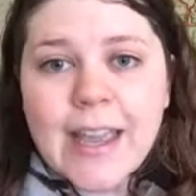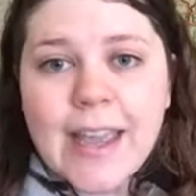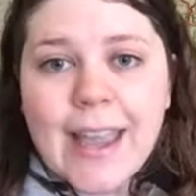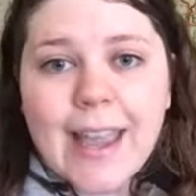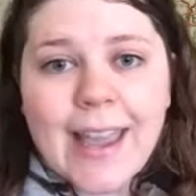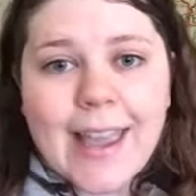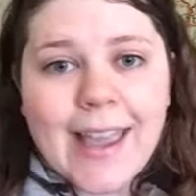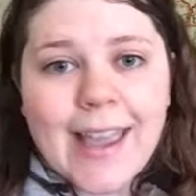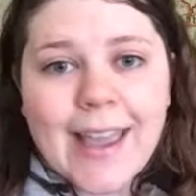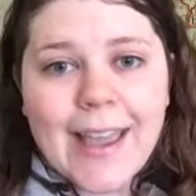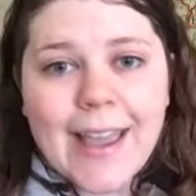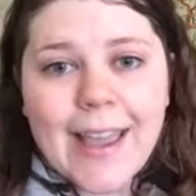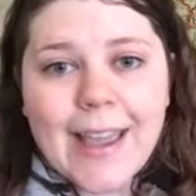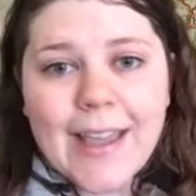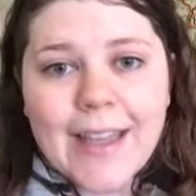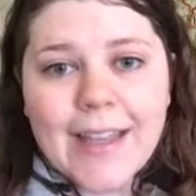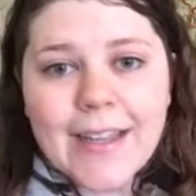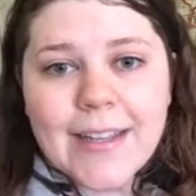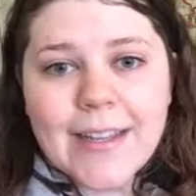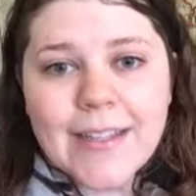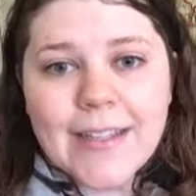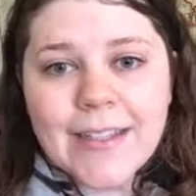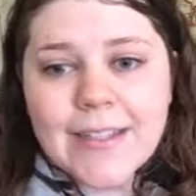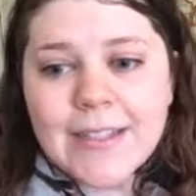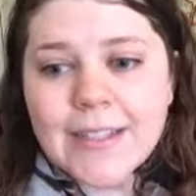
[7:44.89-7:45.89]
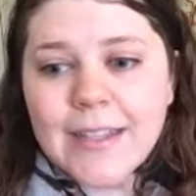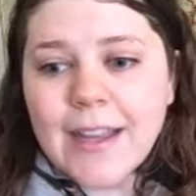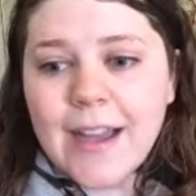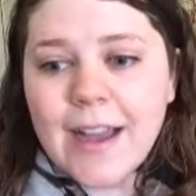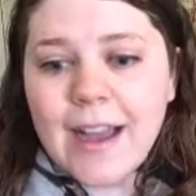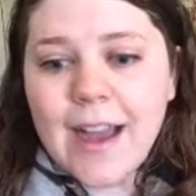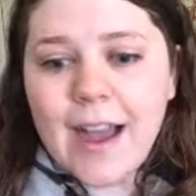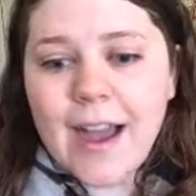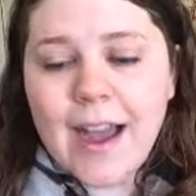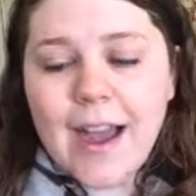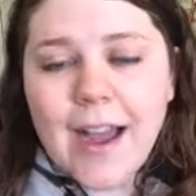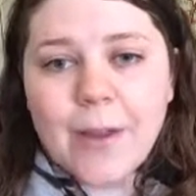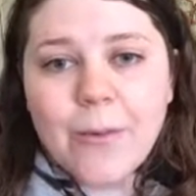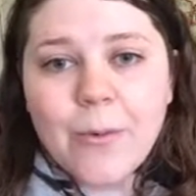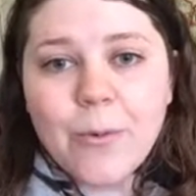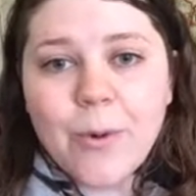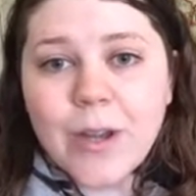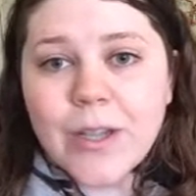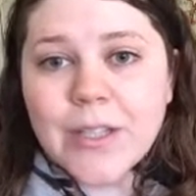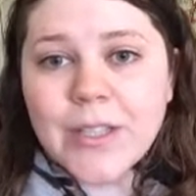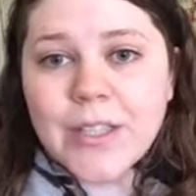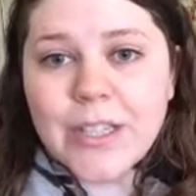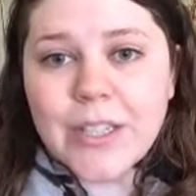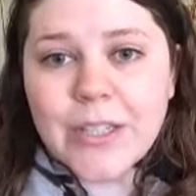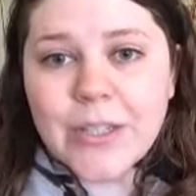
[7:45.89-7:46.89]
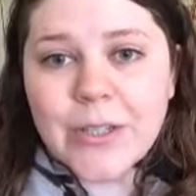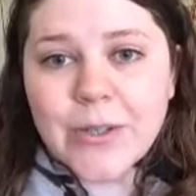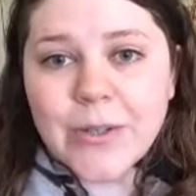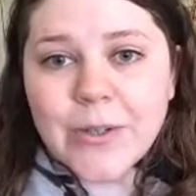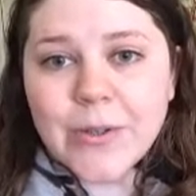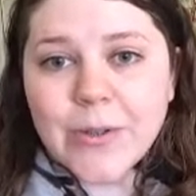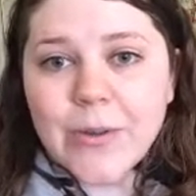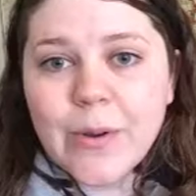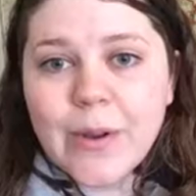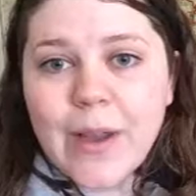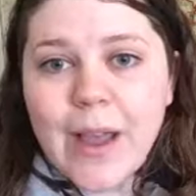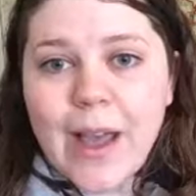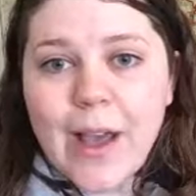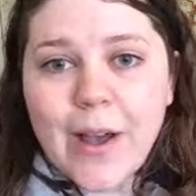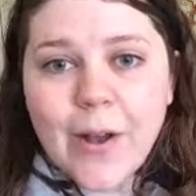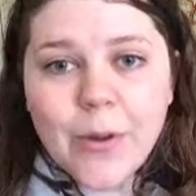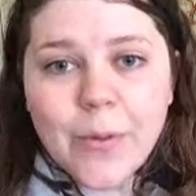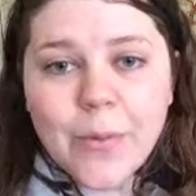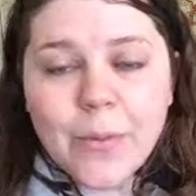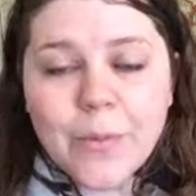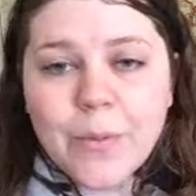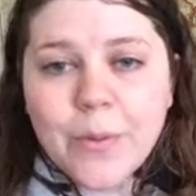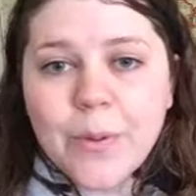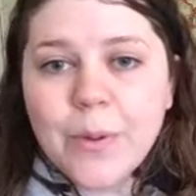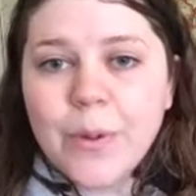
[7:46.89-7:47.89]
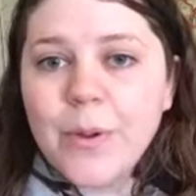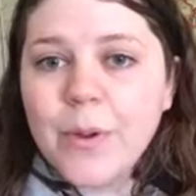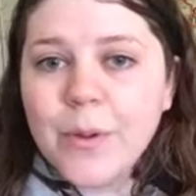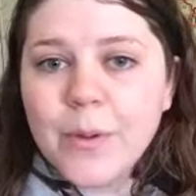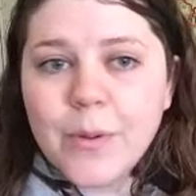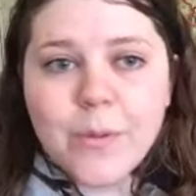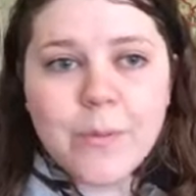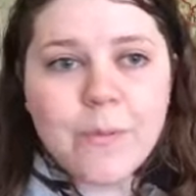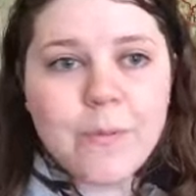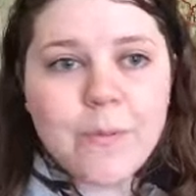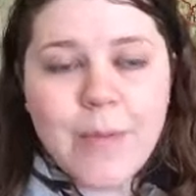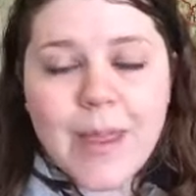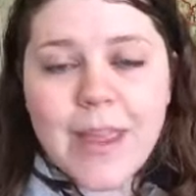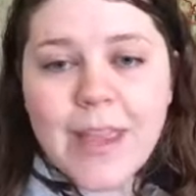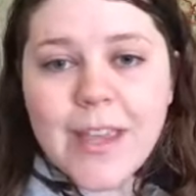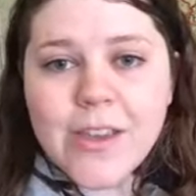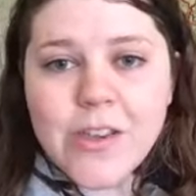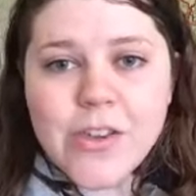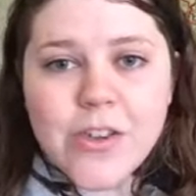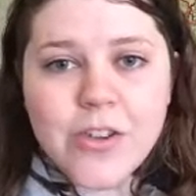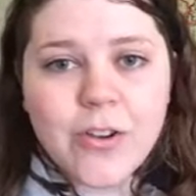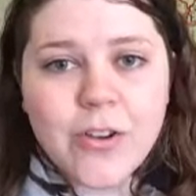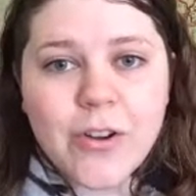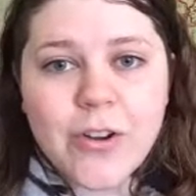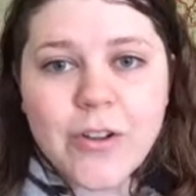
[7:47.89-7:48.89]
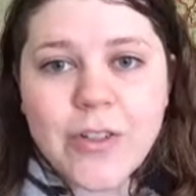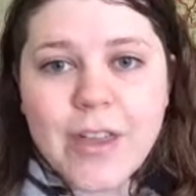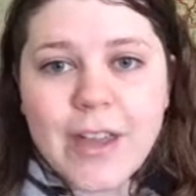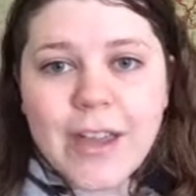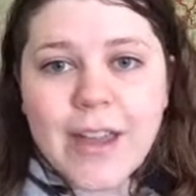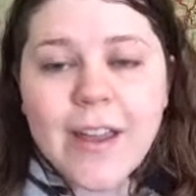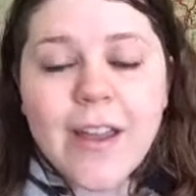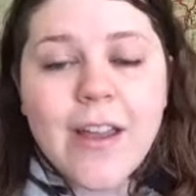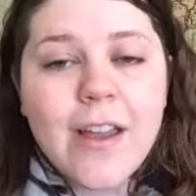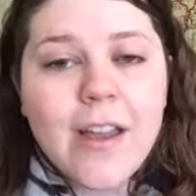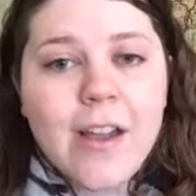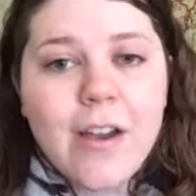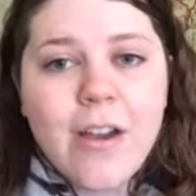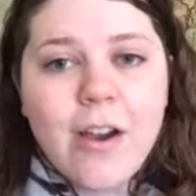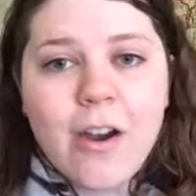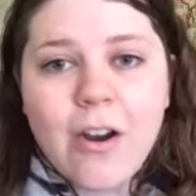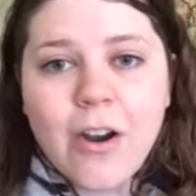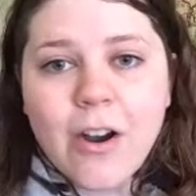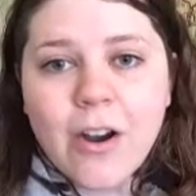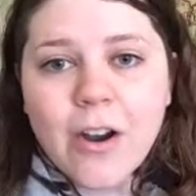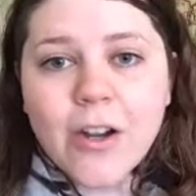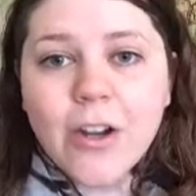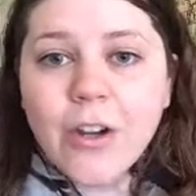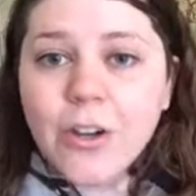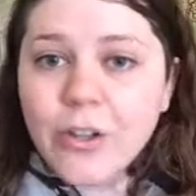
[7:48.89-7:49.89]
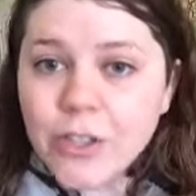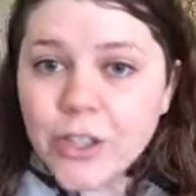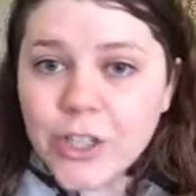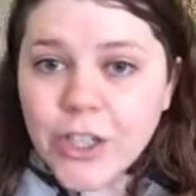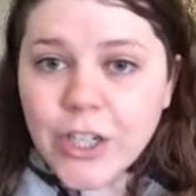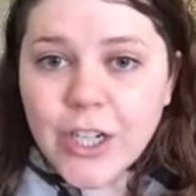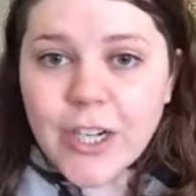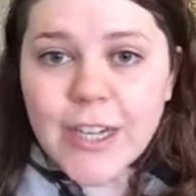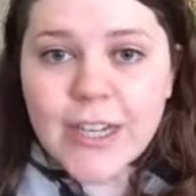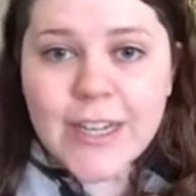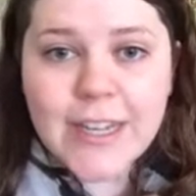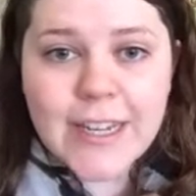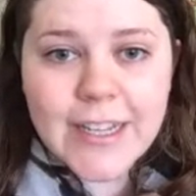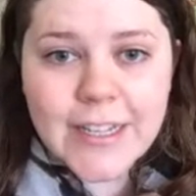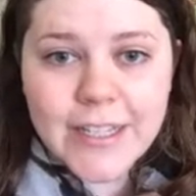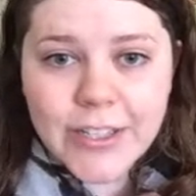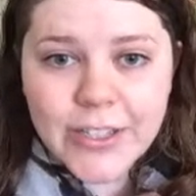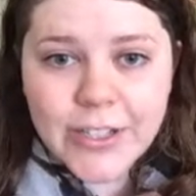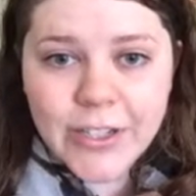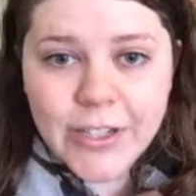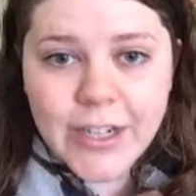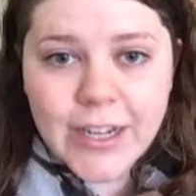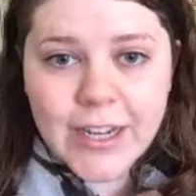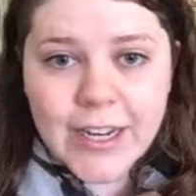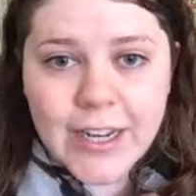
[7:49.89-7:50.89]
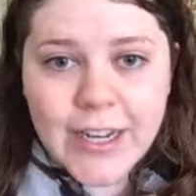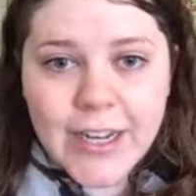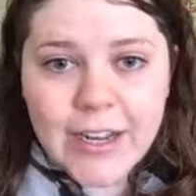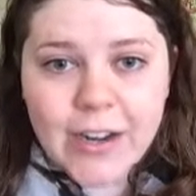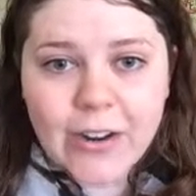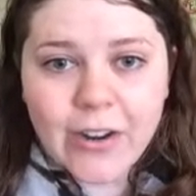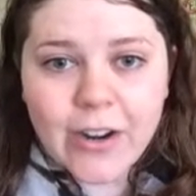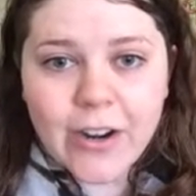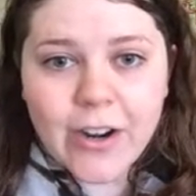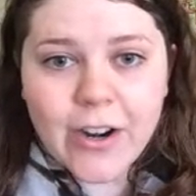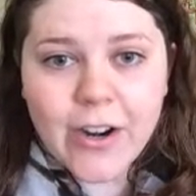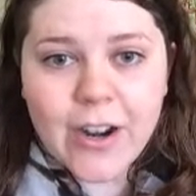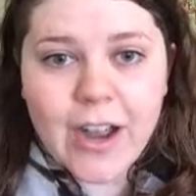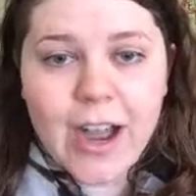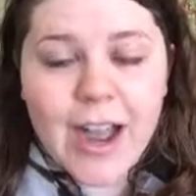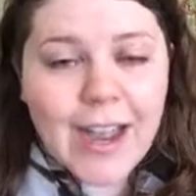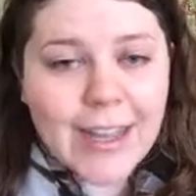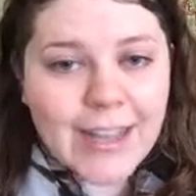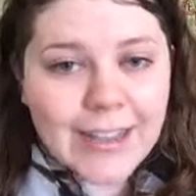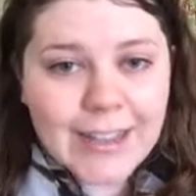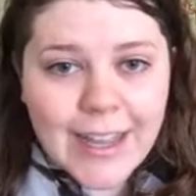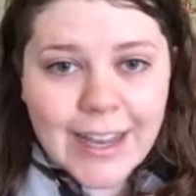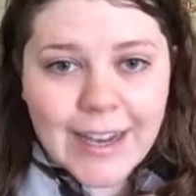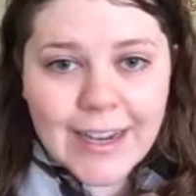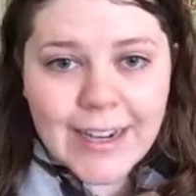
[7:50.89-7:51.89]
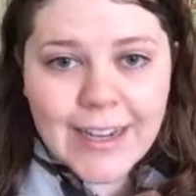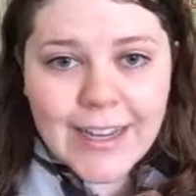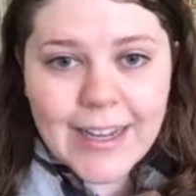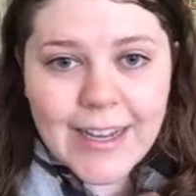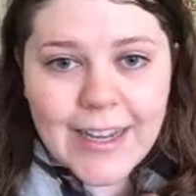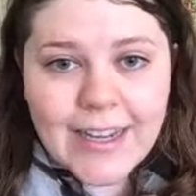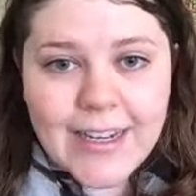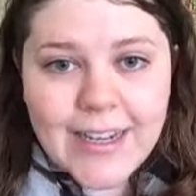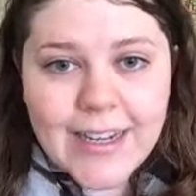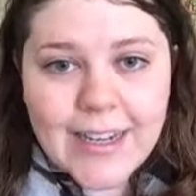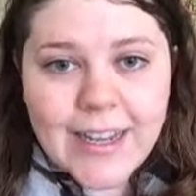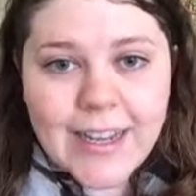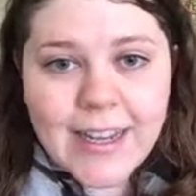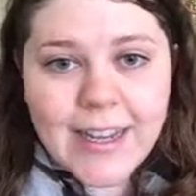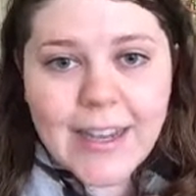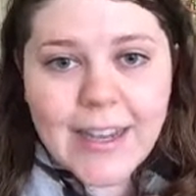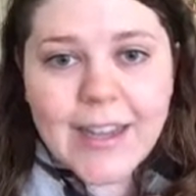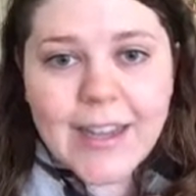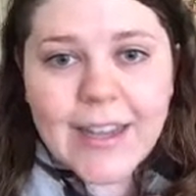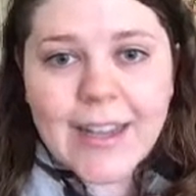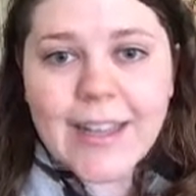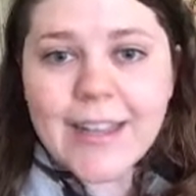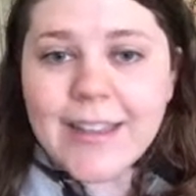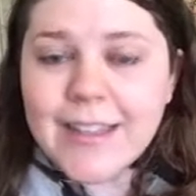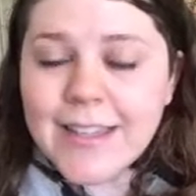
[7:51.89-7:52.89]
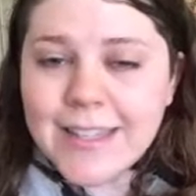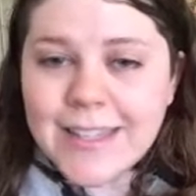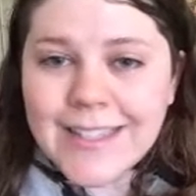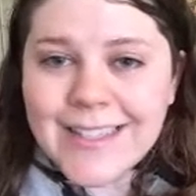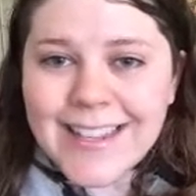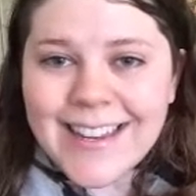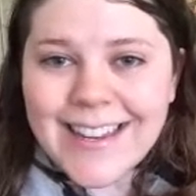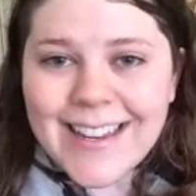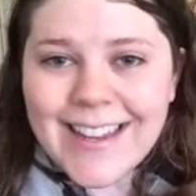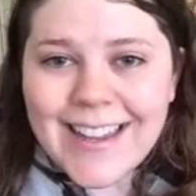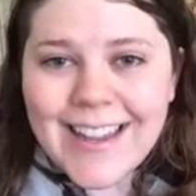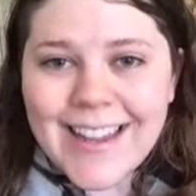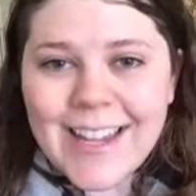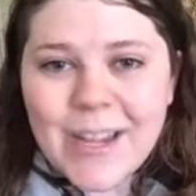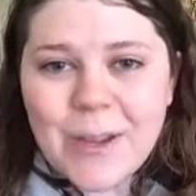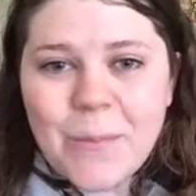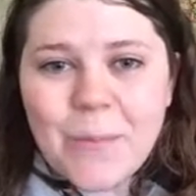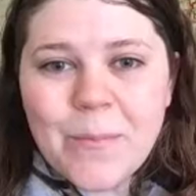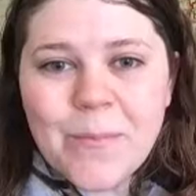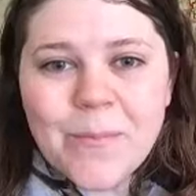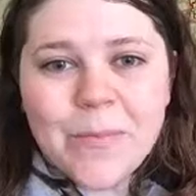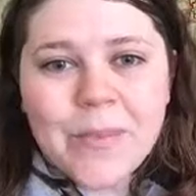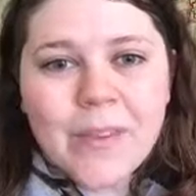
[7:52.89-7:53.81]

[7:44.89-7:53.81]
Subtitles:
And I want to help make sure that our culture and history are highlighted in the city.